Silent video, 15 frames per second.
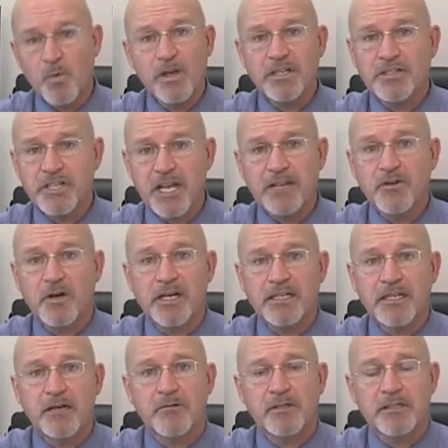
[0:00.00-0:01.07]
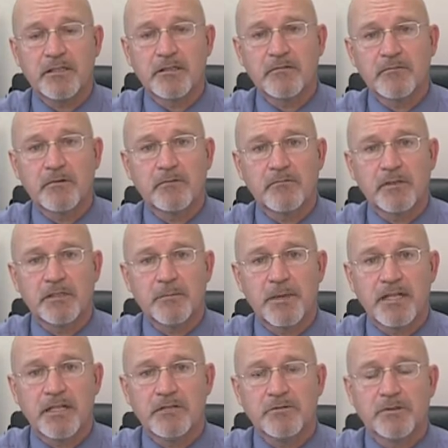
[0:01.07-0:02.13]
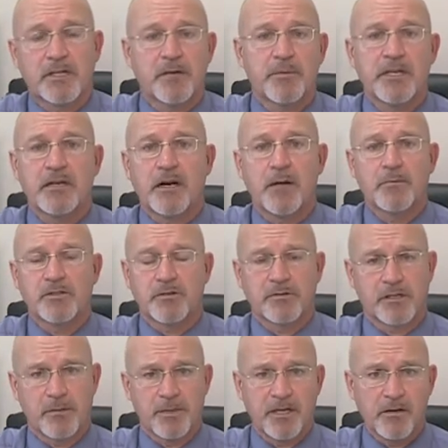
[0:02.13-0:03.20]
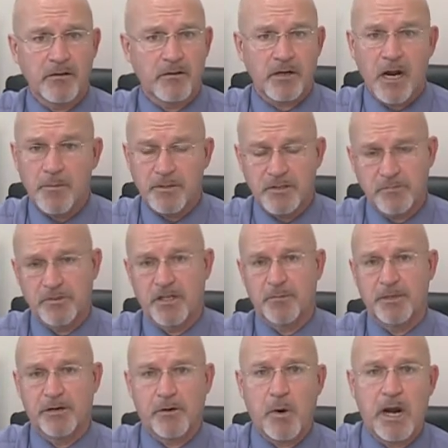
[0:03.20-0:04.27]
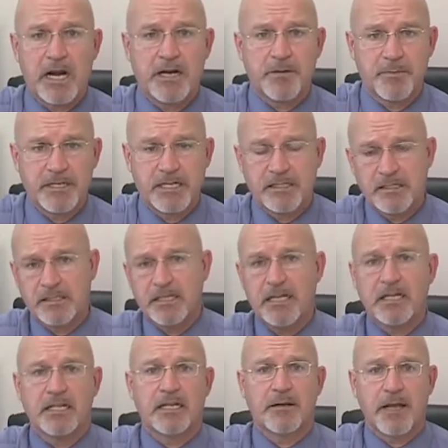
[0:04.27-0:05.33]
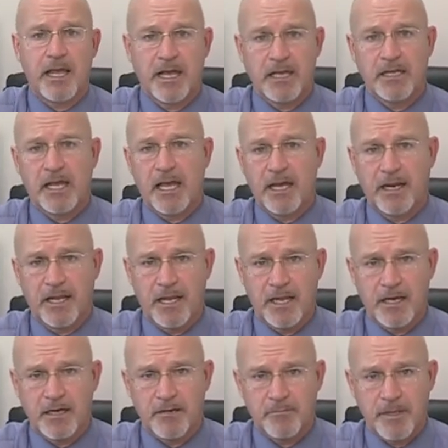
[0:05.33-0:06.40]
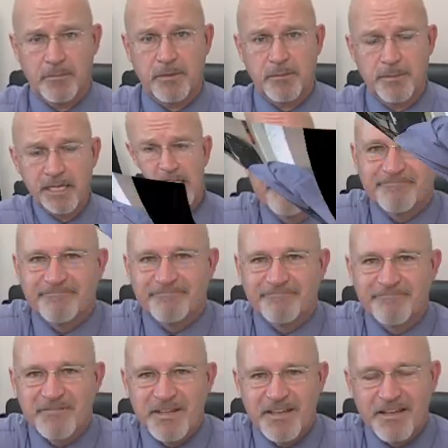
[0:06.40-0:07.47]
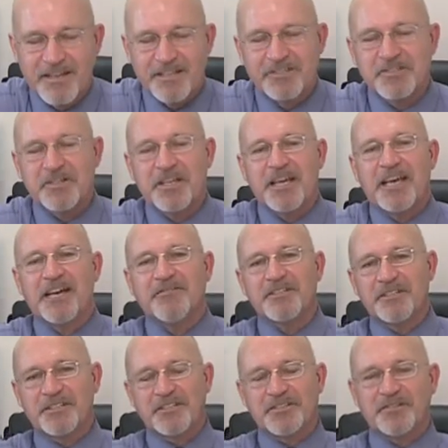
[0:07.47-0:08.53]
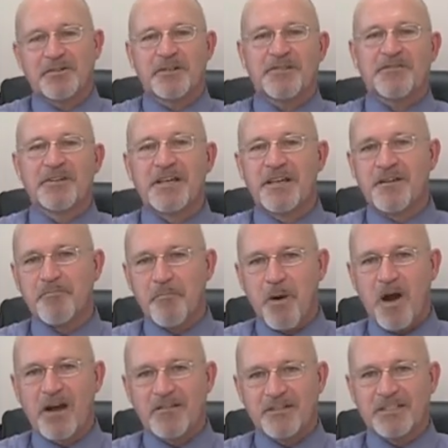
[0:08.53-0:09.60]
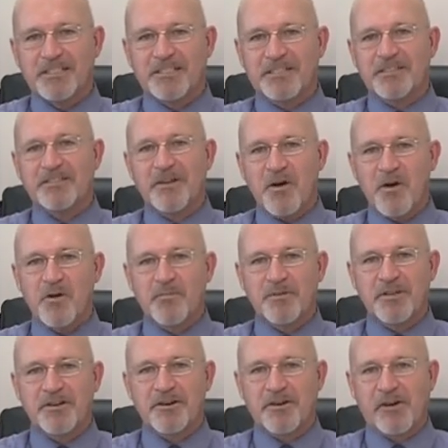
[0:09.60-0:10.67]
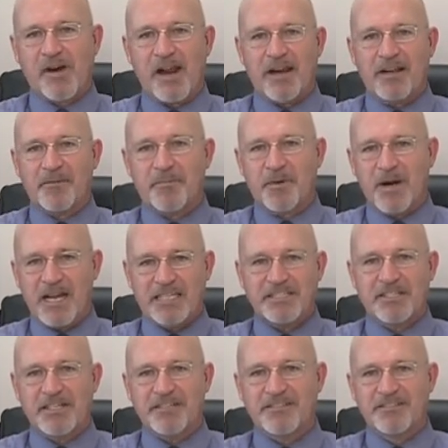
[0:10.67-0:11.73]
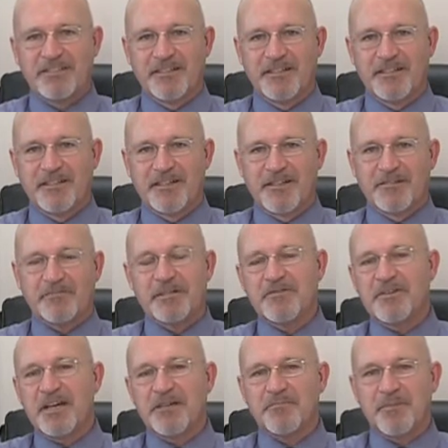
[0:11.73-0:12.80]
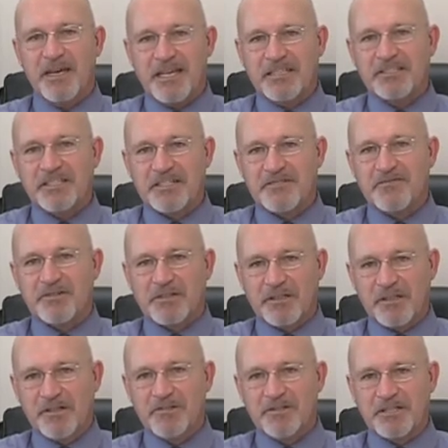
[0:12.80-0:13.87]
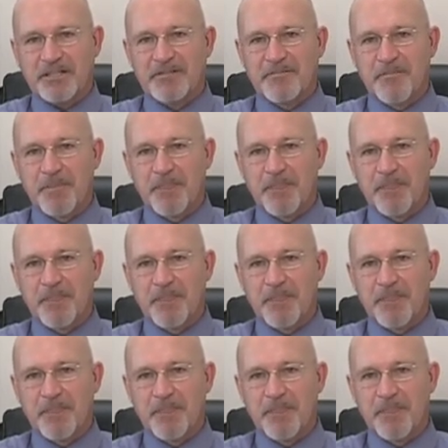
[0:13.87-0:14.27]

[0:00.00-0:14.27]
She had no idea what the balance was going to be, or how much was going to be owed, or how much was going to be required to bid at the sale at a minimum bid. So you have to just sort of marvel at this whole bureaucratic process. We've got banks that are foreclosing.